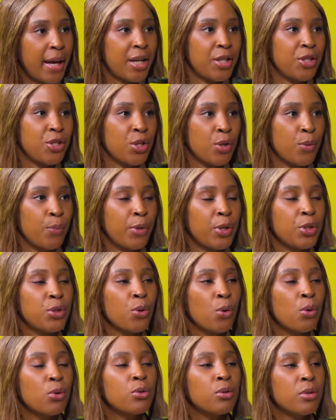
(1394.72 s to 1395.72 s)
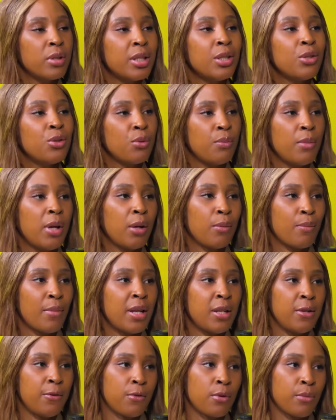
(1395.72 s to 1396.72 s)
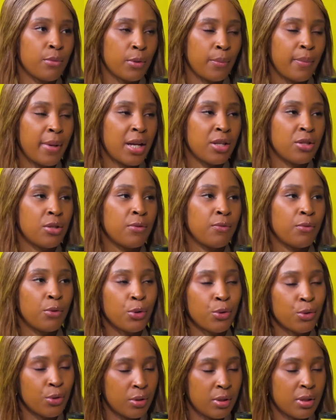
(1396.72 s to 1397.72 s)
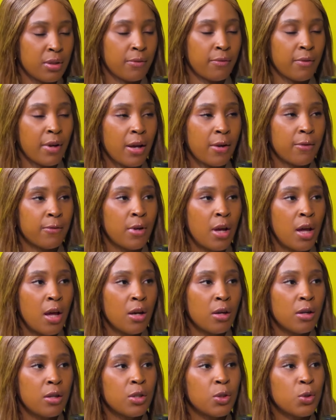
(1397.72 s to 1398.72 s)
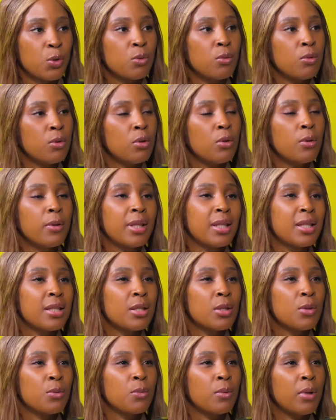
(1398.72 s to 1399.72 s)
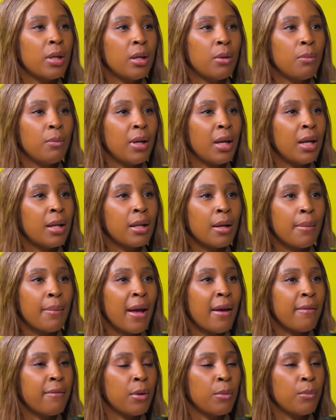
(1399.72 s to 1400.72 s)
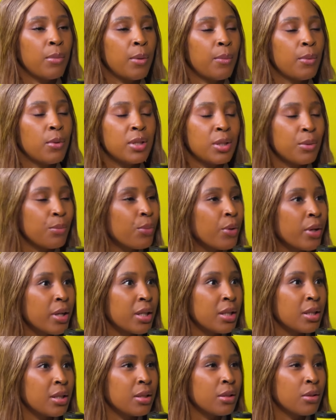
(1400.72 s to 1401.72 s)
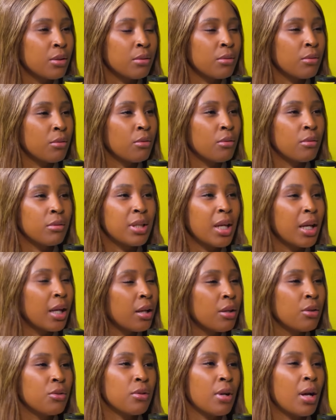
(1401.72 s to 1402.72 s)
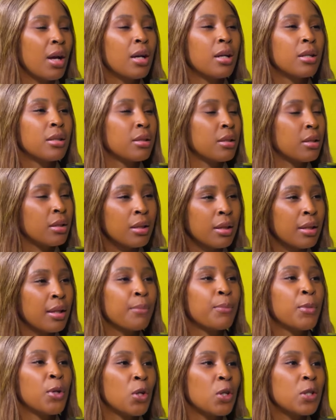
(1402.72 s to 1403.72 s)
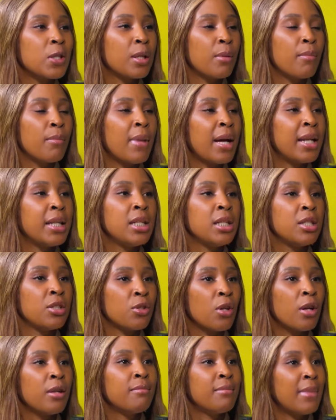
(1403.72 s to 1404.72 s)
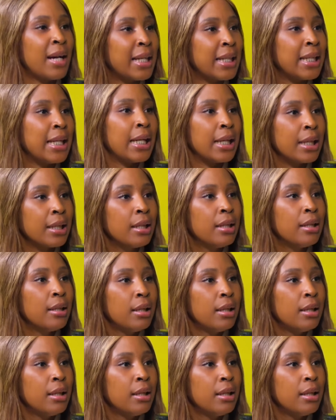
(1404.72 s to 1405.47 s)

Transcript: passion, but you also need to make money from the passion for you to survive. Because, mm. mm-hmm. you know, this is where we end up having people depressed, you know, taking drugs, and because the money is not money,